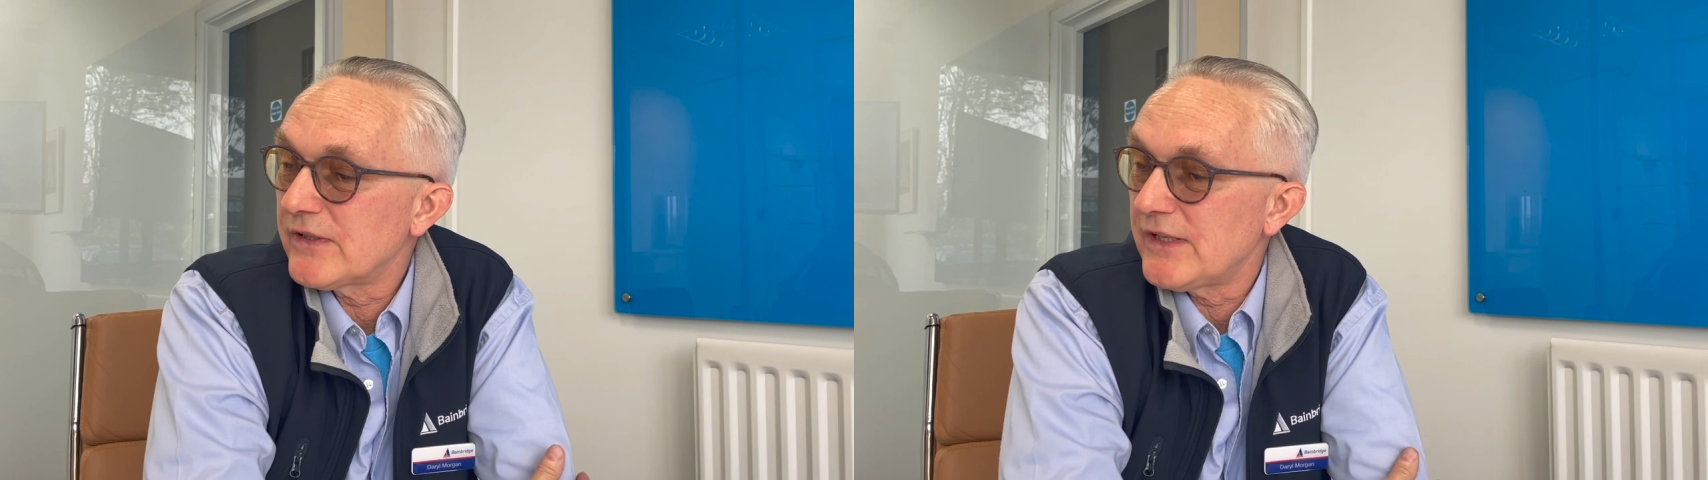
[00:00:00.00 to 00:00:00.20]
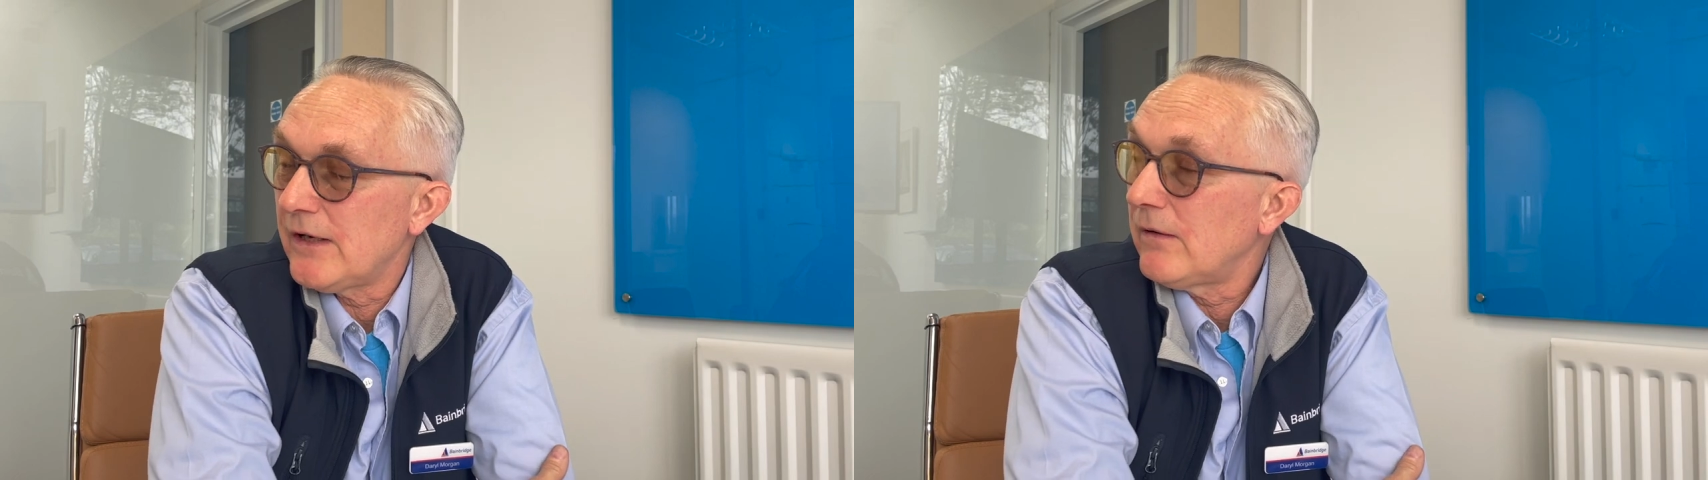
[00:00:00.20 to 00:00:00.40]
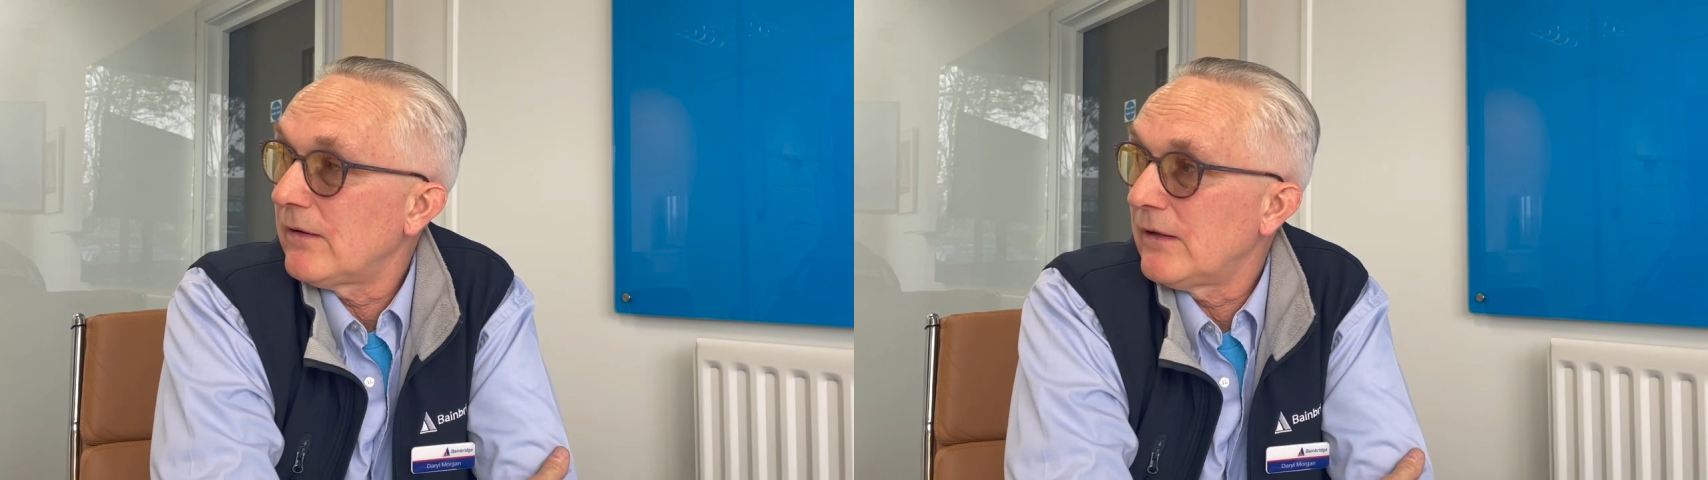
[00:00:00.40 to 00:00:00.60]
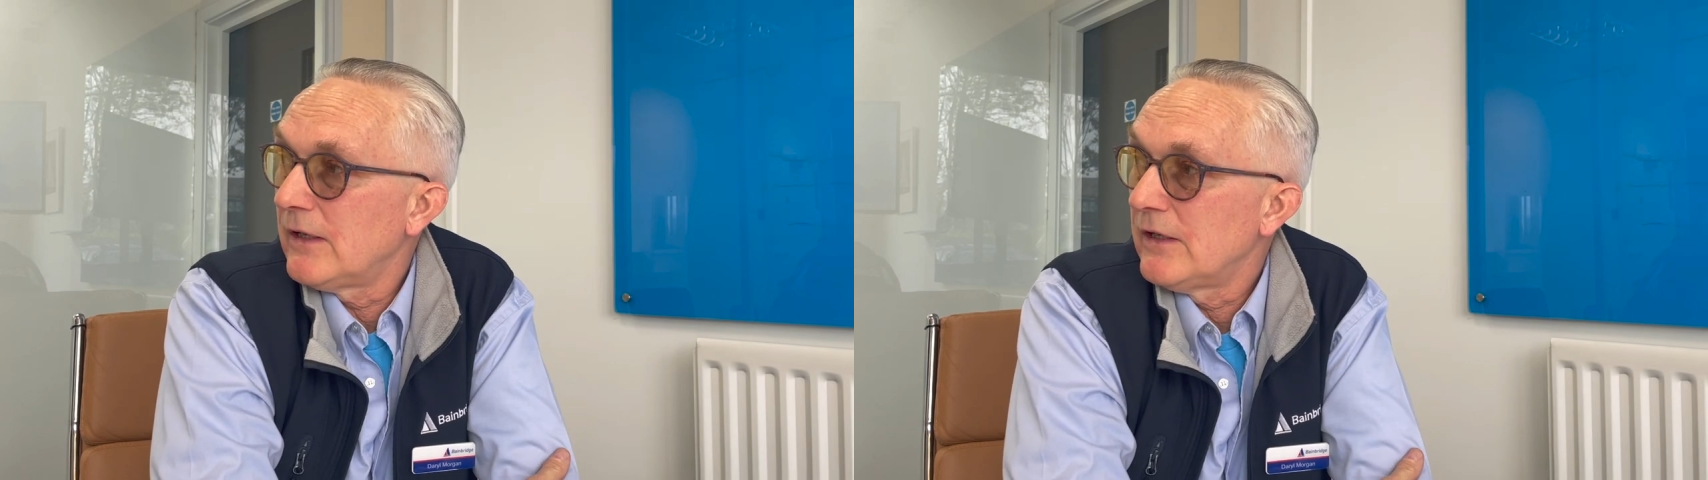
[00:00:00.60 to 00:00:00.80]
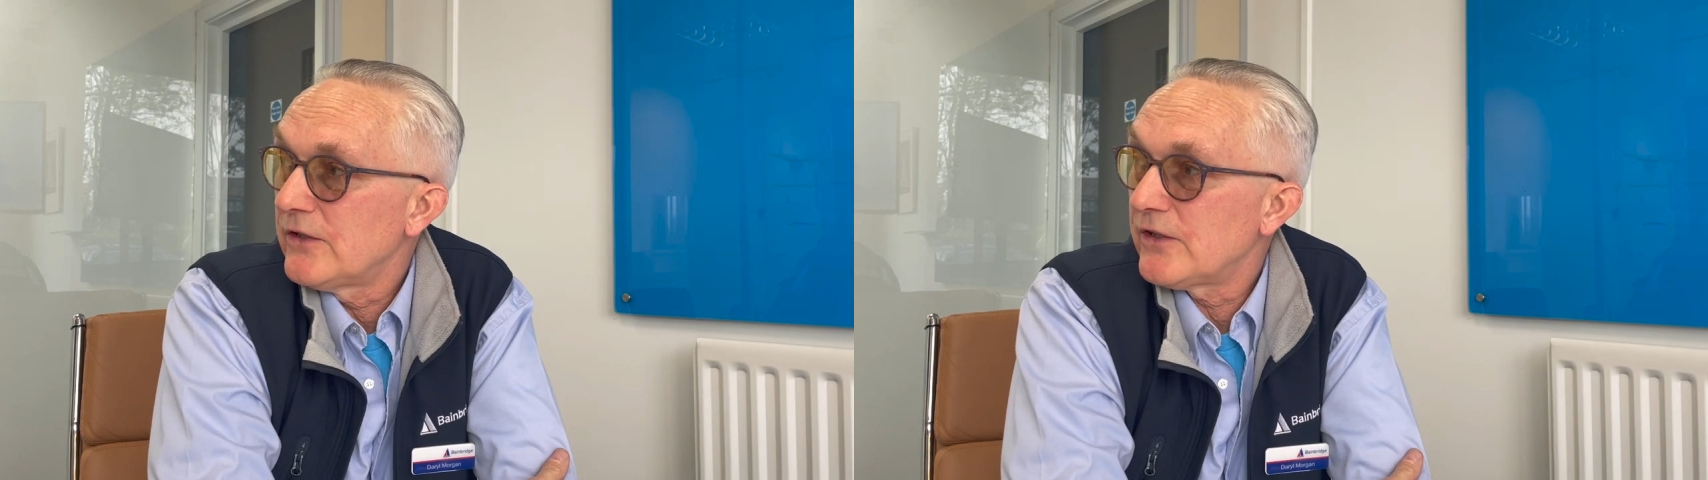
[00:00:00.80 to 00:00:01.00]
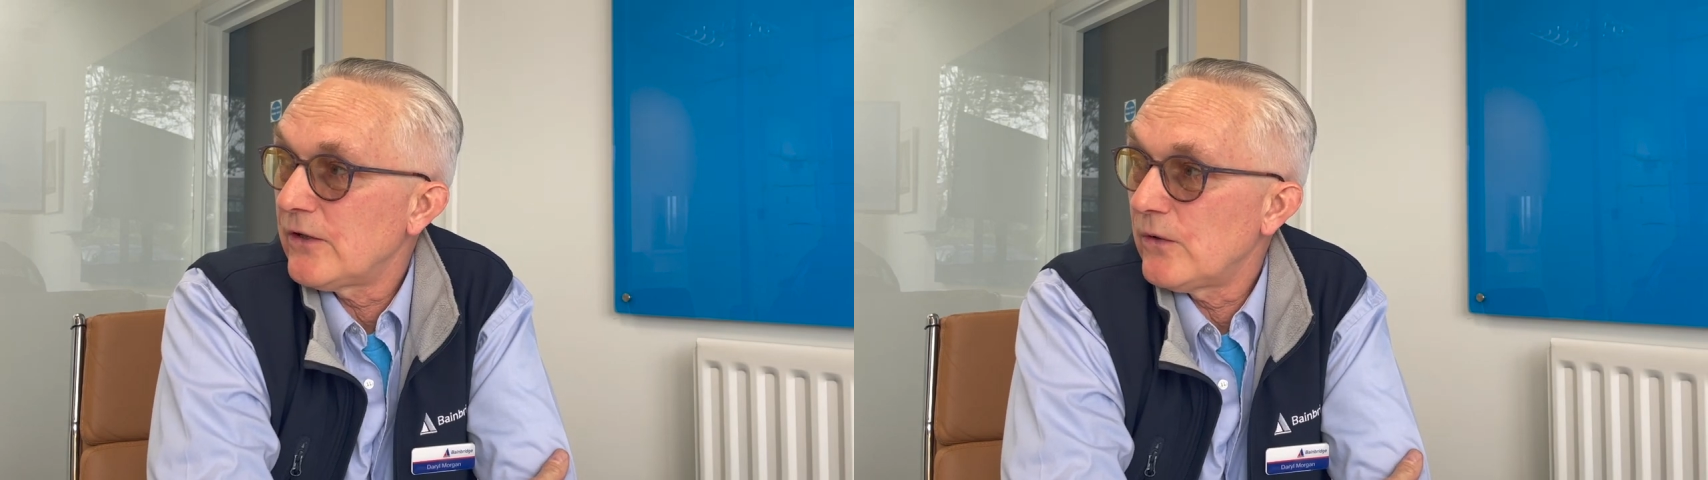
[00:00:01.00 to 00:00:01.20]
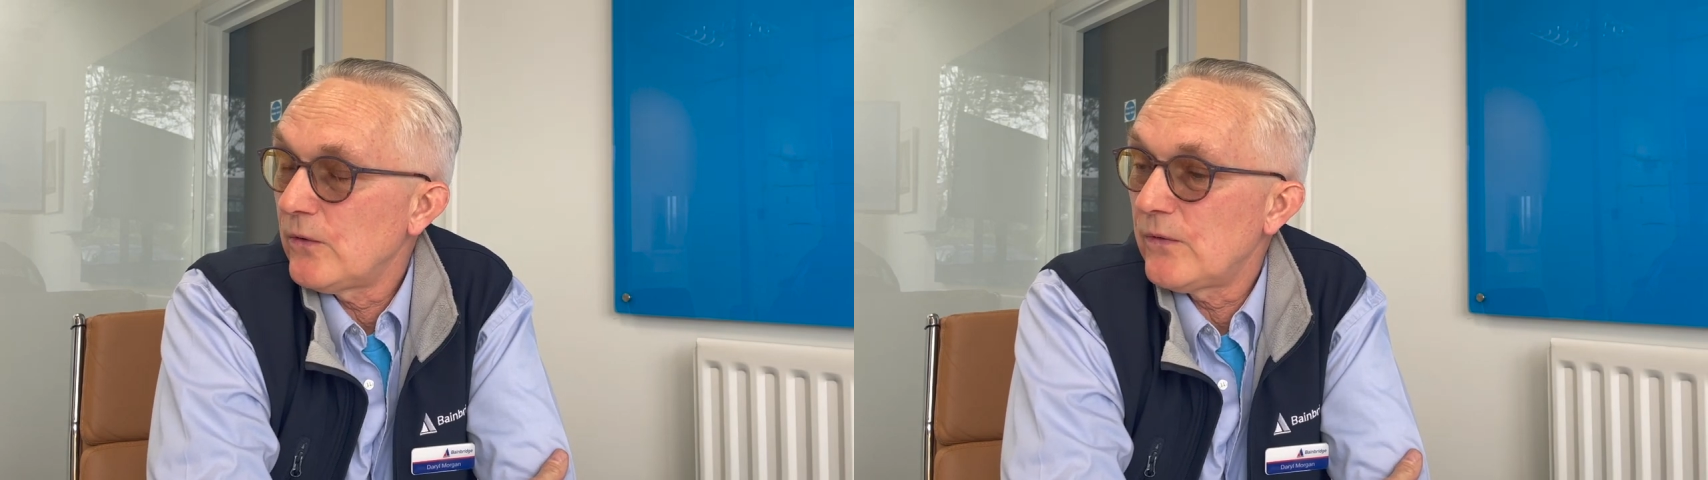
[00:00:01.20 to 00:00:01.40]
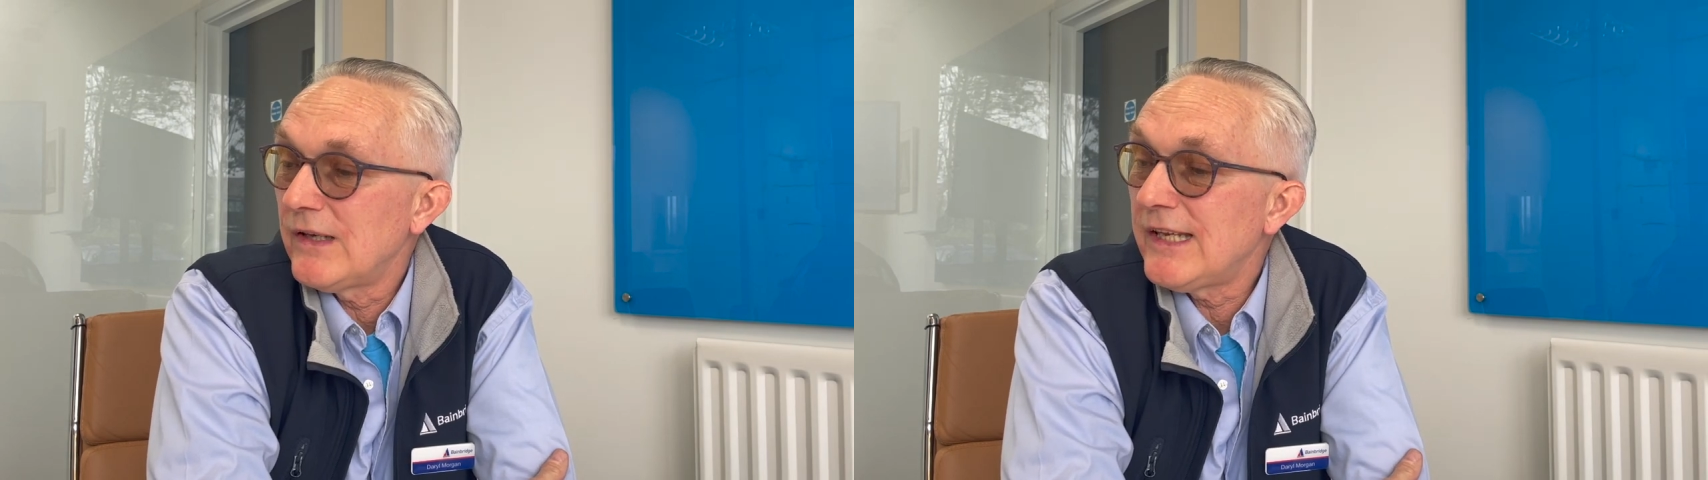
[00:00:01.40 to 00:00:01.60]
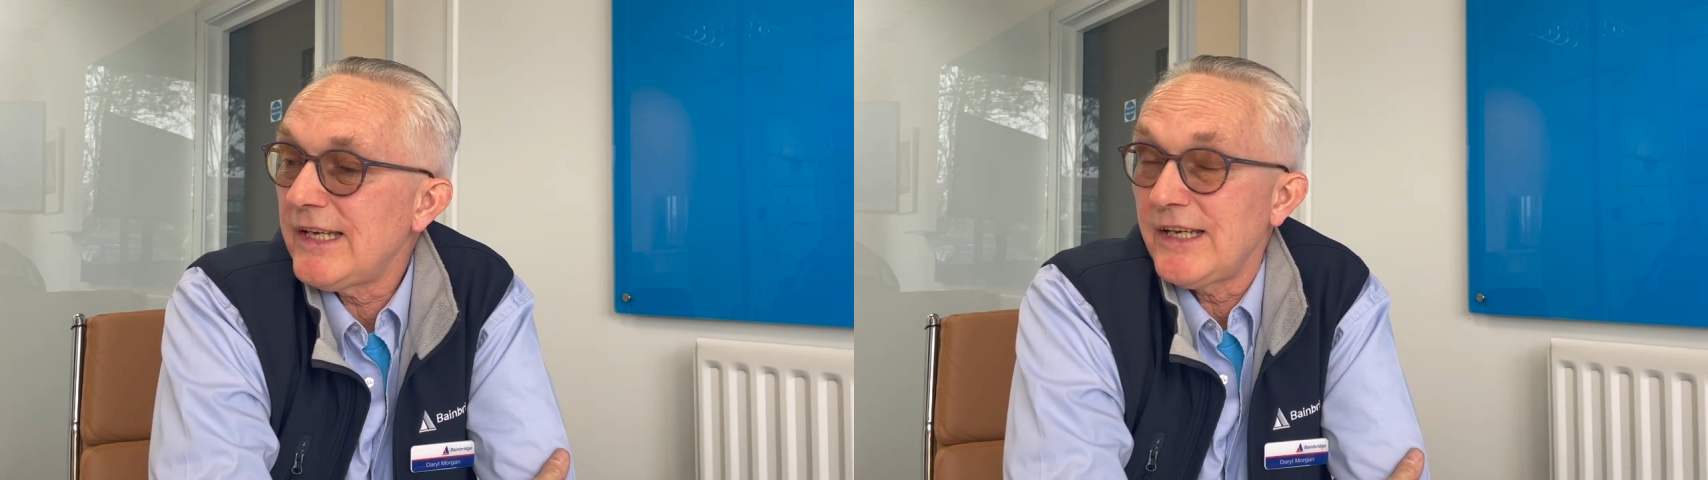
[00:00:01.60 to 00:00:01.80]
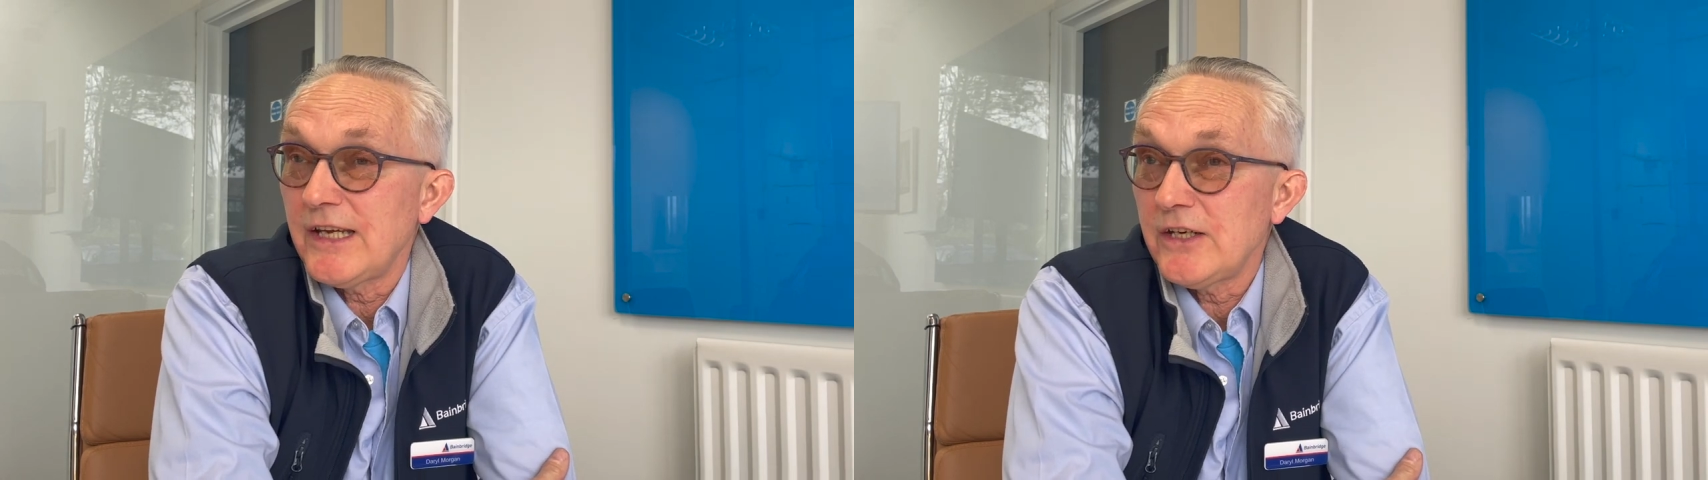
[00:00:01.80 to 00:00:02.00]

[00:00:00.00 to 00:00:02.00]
sail. So the leading